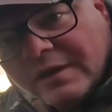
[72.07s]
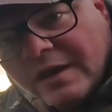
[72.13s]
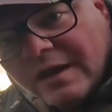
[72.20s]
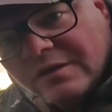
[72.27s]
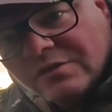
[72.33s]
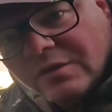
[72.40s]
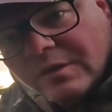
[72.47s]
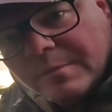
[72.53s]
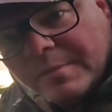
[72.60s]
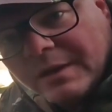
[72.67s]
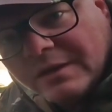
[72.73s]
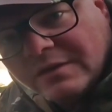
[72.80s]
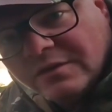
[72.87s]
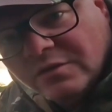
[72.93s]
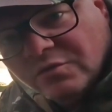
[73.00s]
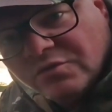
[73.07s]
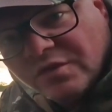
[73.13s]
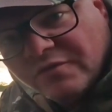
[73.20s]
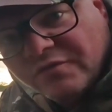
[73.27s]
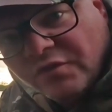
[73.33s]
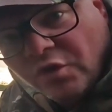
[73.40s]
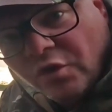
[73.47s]
guys on the bank use the
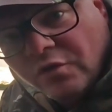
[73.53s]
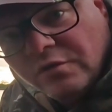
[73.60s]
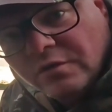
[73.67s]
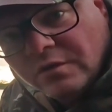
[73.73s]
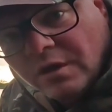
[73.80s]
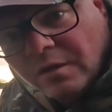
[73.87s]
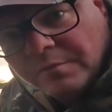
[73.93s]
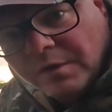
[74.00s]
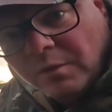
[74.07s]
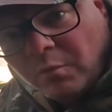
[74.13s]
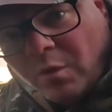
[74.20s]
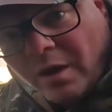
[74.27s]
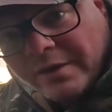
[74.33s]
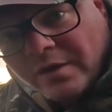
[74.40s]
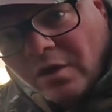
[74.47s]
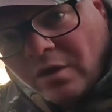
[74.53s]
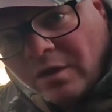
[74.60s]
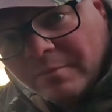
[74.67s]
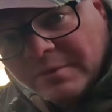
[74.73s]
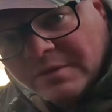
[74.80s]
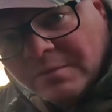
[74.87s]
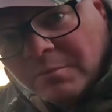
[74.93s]
phone, and why not? I
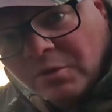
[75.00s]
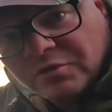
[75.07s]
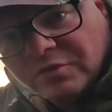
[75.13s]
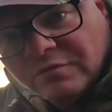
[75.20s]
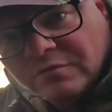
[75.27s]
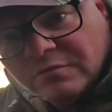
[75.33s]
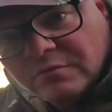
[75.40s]
mean, the modern